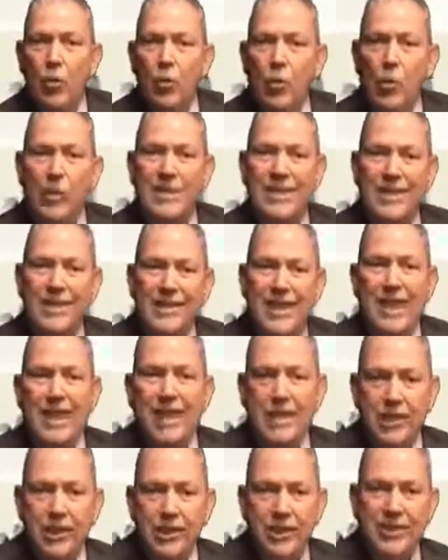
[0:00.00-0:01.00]
what
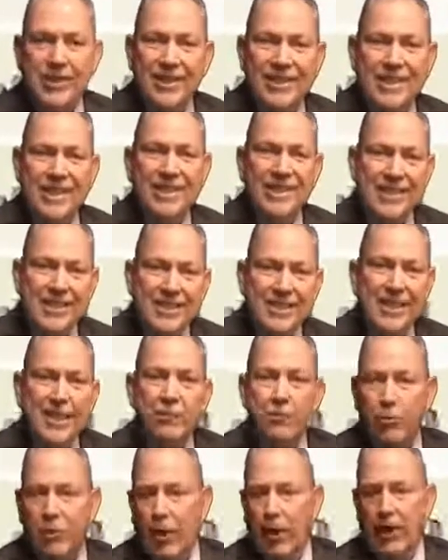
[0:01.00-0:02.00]
stage is the
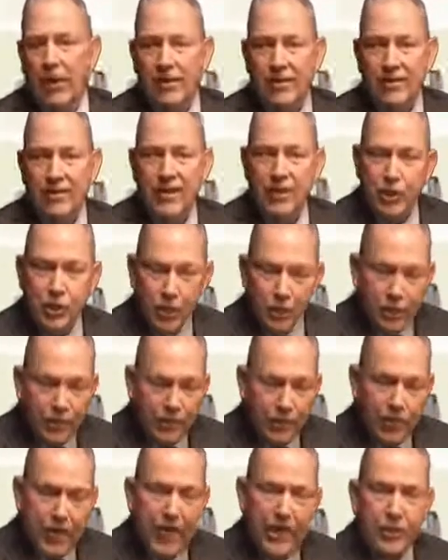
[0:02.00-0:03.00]
existing products that you're
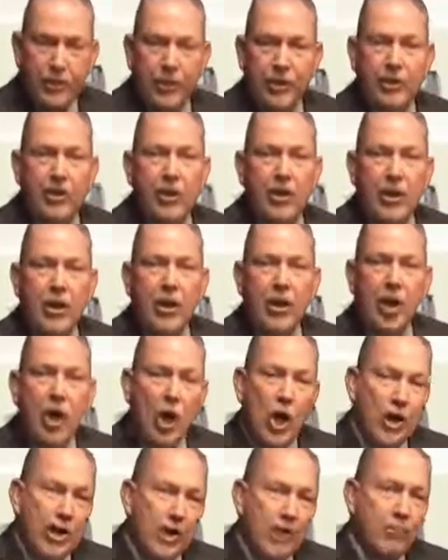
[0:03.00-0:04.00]
competing with
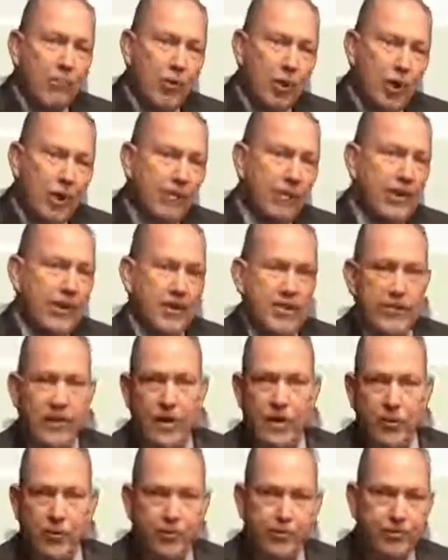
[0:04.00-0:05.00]
on that product life
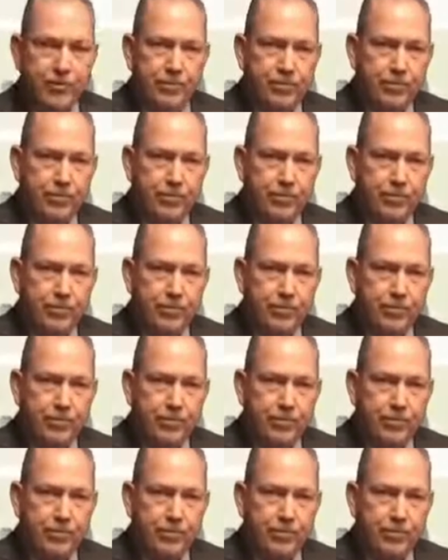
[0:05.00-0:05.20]
cycle?